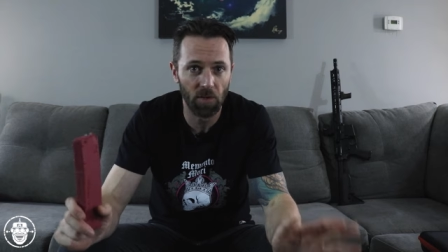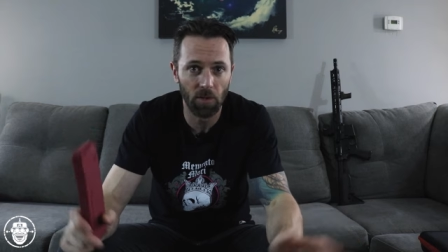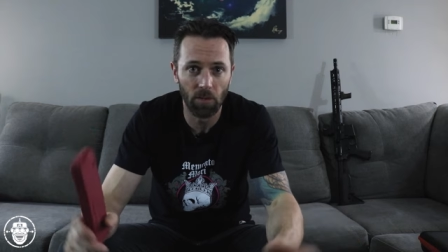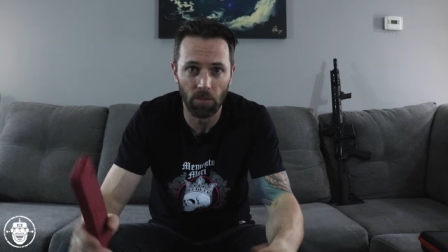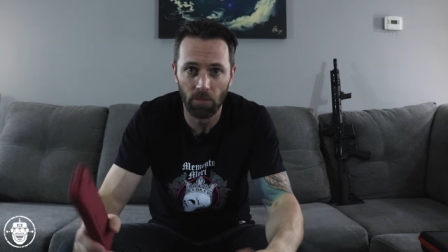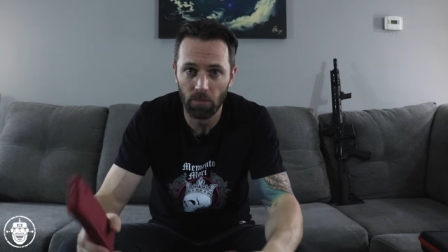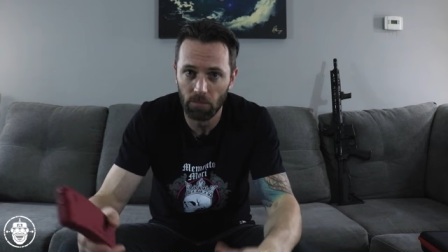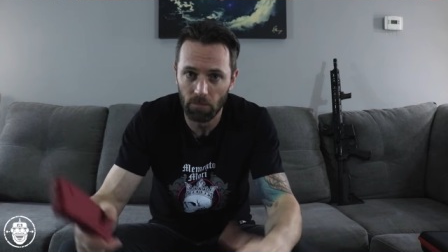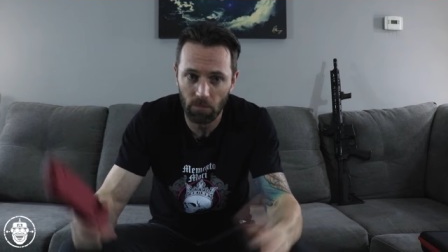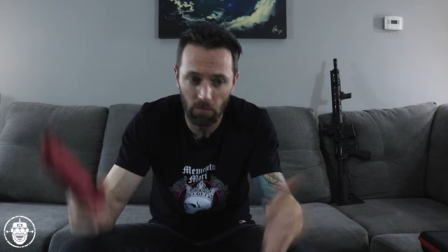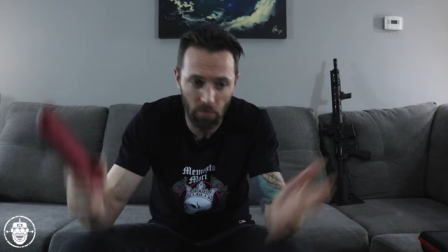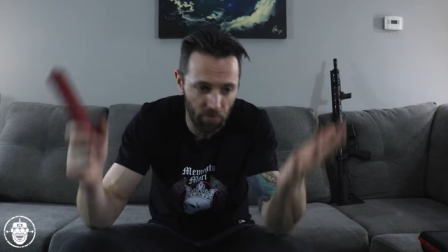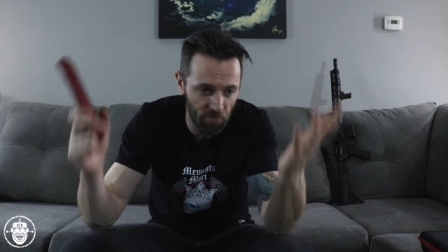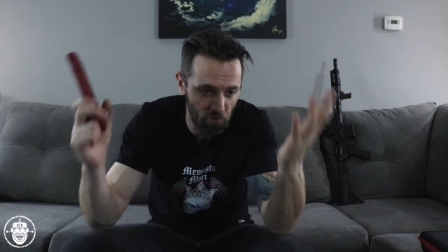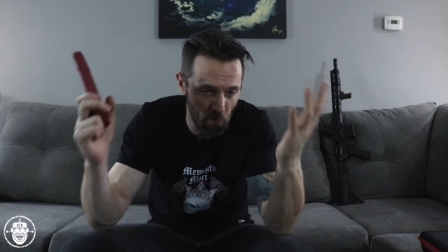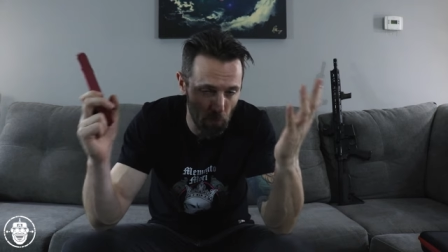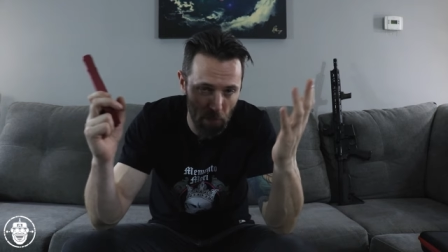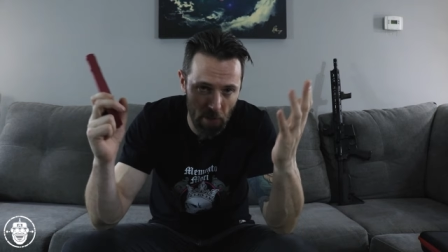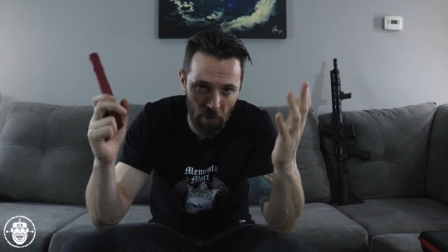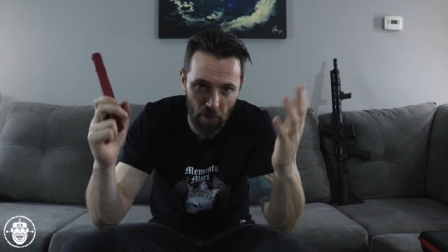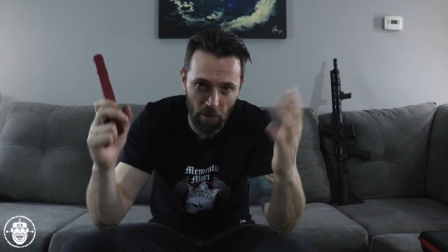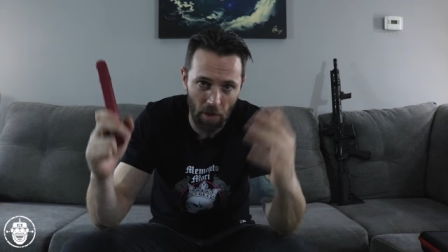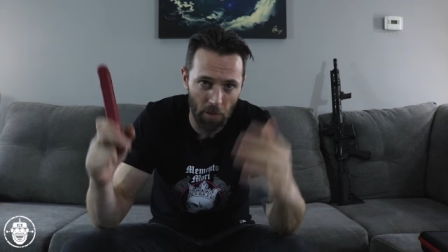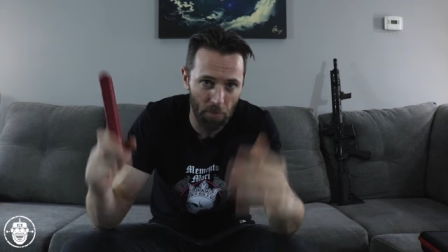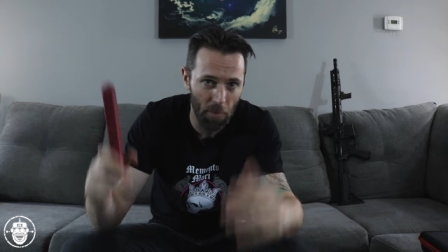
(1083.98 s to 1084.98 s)
you if you've
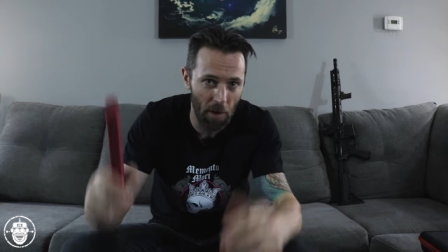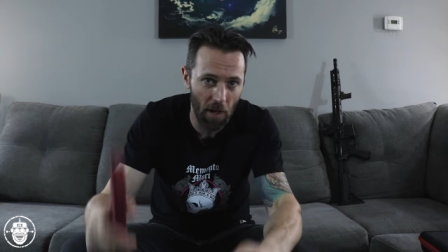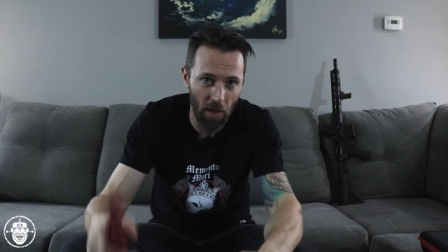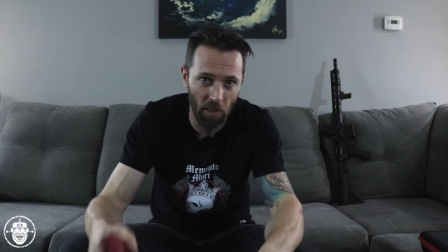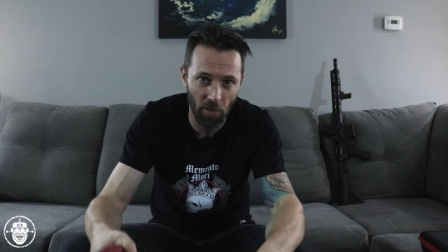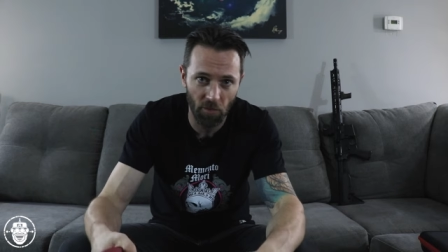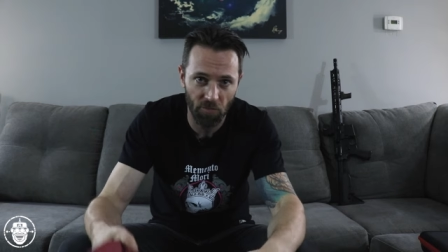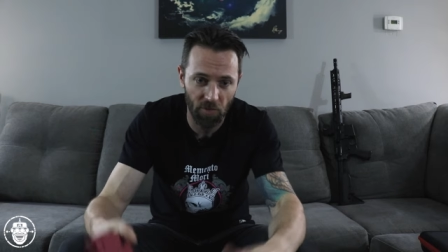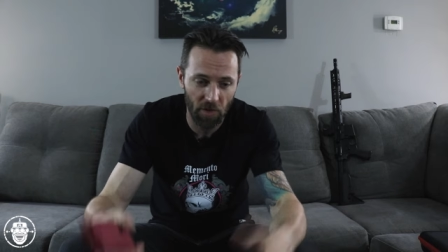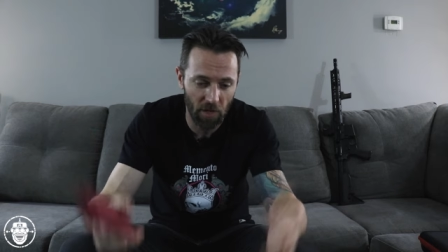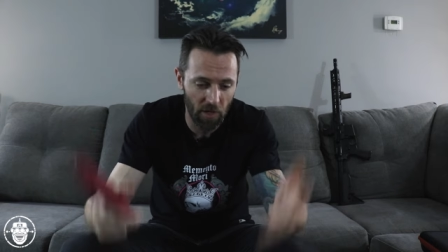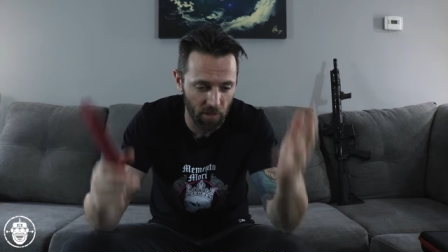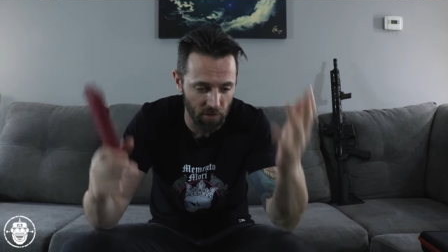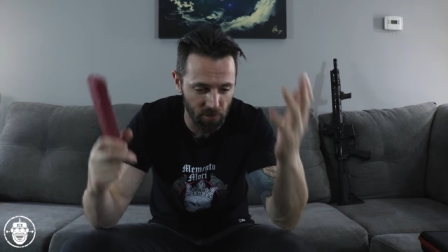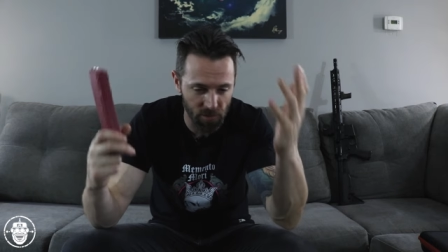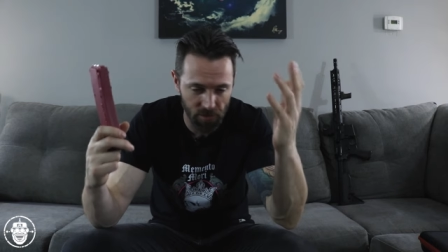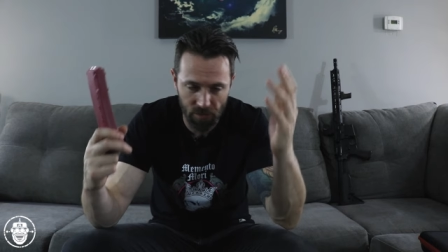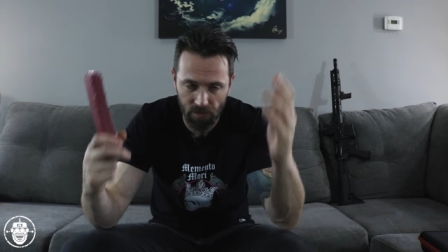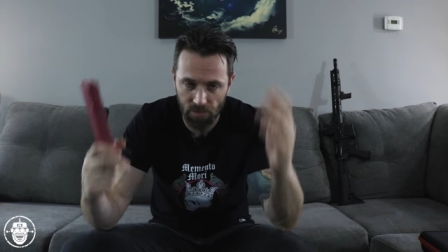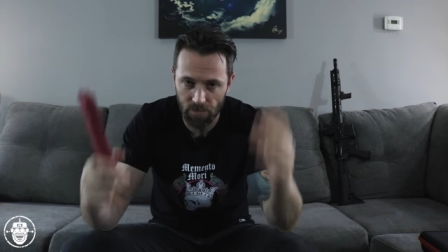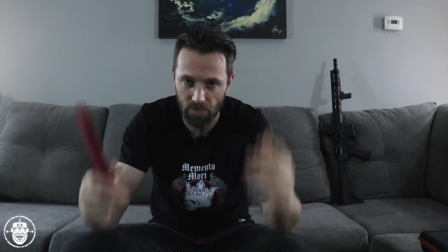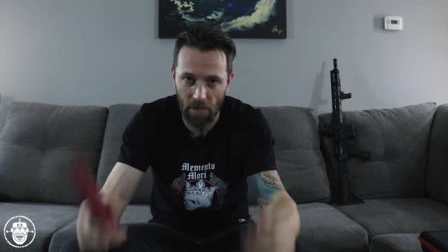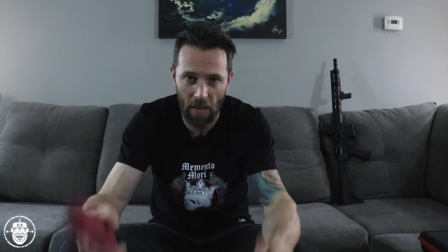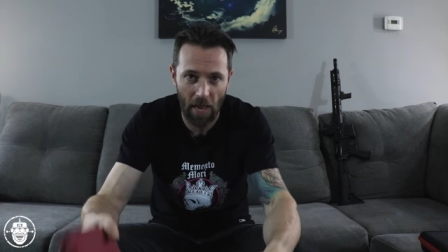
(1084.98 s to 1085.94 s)
been to my other videos,